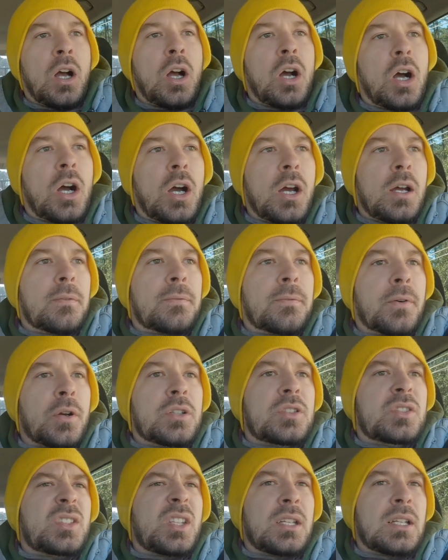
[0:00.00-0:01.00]
Alright,
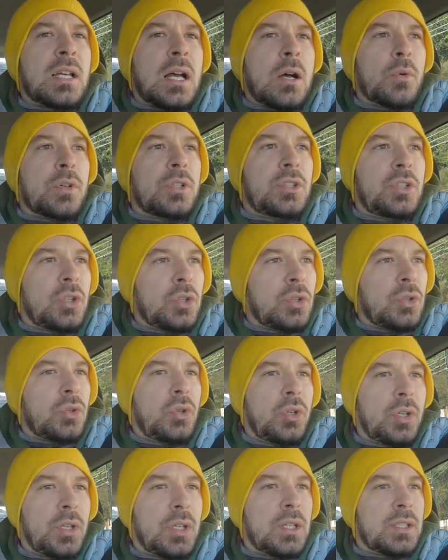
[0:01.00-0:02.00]
first thing I would
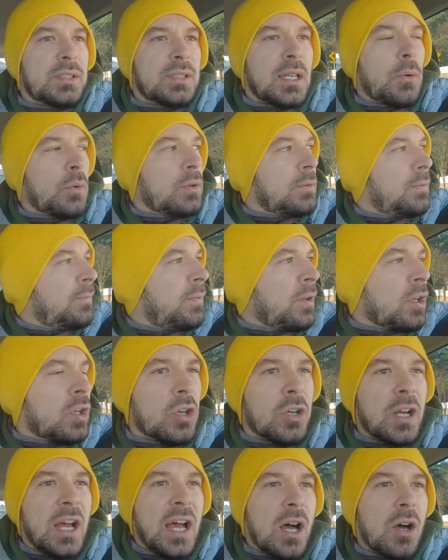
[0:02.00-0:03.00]
do is I would
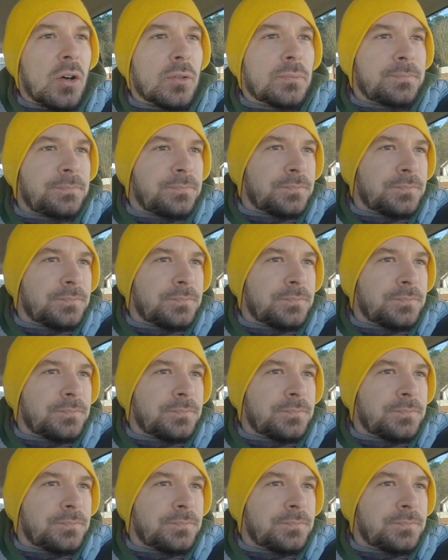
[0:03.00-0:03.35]
figure out